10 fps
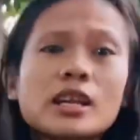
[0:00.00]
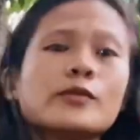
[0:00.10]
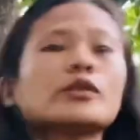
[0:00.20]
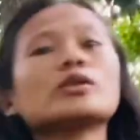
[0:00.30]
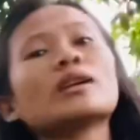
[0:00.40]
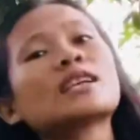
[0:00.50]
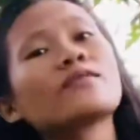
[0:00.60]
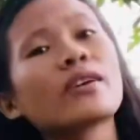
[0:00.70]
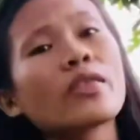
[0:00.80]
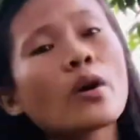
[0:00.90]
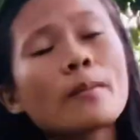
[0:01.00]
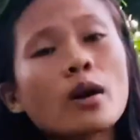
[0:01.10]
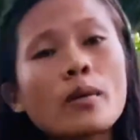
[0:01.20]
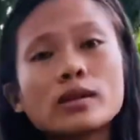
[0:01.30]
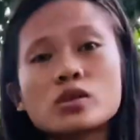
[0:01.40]
For today's video, I'm
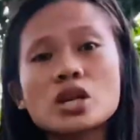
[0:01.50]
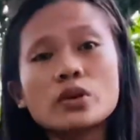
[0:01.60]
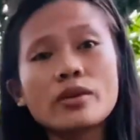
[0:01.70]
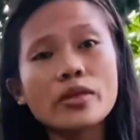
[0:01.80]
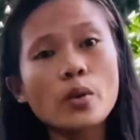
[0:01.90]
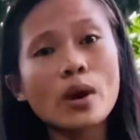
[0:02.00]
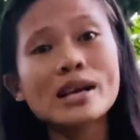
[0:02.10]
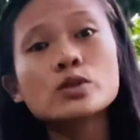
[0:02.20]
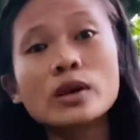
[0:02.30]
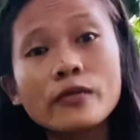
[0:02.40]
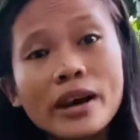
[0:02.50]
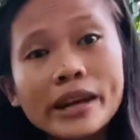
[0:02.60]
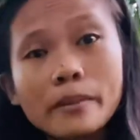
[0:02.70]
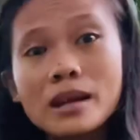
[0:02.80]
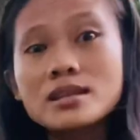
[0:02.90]
going to share with you guys what
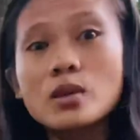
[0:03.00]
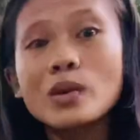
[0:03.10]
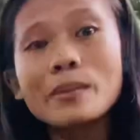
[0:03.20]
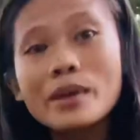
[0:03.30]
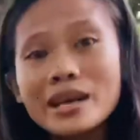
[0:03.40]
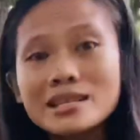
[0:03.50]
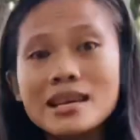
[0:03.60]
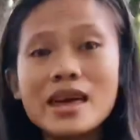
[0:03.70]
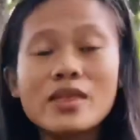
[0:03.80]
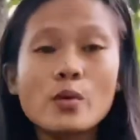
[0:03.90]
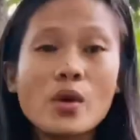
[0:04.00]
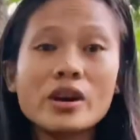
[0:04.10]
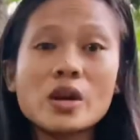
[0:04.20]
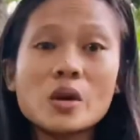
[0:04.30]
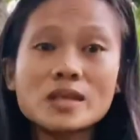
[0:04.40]
vitamins and what medicine that we are
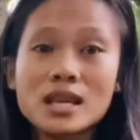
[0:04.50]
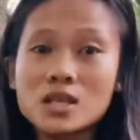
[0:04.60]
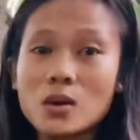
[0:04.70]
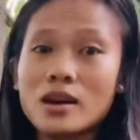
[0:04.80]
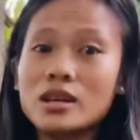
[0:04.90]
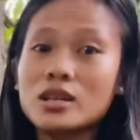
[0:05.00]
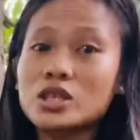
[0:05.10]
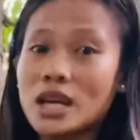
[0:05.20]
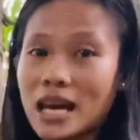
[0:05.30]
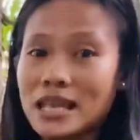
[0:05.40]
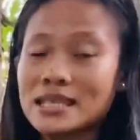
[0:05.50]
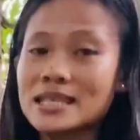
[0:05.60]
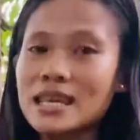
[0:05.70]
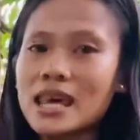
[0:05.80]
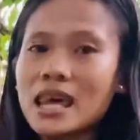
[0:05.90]
using to our chickens.
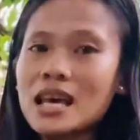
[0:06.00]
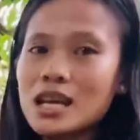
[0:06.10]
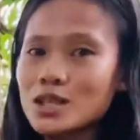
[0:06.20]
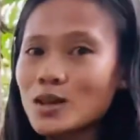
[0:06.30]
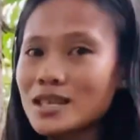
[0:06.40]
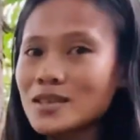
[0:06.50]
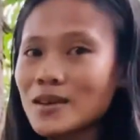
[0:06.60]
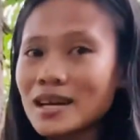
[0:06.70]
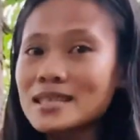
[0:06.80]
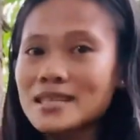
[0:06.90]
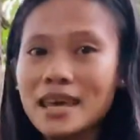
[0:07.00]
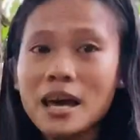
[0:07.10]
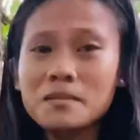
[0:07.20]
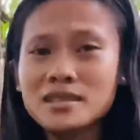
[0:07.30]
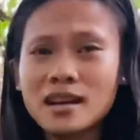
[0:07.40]
So as you can see, I'm
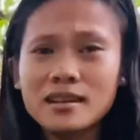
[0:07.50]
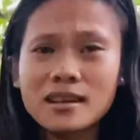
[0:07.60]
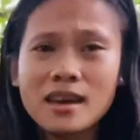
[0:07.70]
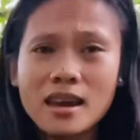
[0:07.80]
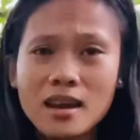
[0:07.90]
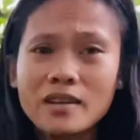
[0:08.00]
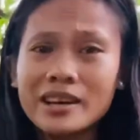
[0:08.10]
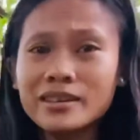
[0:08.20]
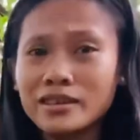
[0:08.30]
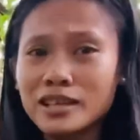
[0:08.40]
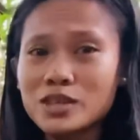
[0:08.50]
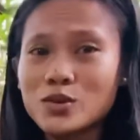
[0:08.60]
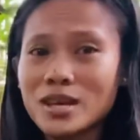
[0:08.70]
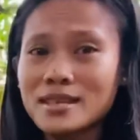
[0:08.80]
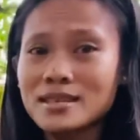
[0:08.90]
standing here under the
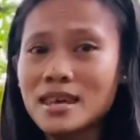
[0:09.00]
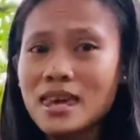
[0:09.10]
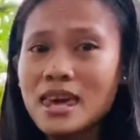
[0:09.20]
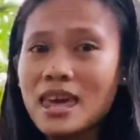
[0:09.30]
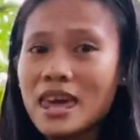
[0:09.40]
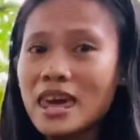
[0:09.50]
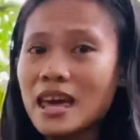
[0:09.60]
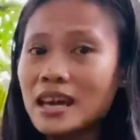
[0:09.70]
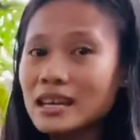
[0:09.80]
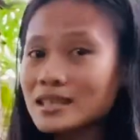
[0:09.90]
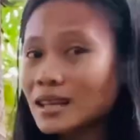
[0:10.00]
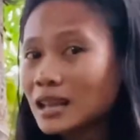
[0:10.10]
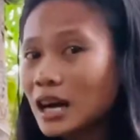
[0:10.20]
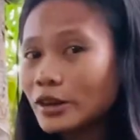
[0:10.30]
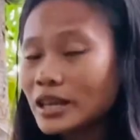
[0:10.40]
trees and it's
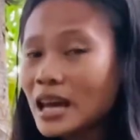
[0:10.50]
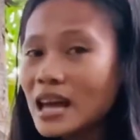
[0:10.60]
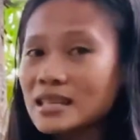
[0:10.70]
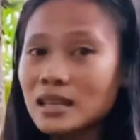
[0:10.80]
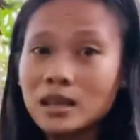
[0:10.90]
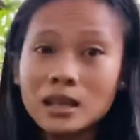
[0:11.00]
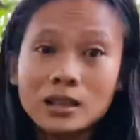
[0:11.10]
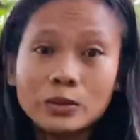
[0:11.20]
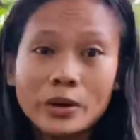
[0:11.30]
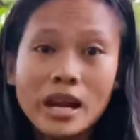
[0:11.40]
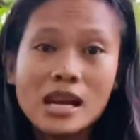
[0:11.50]
cloudy and it's a little rain.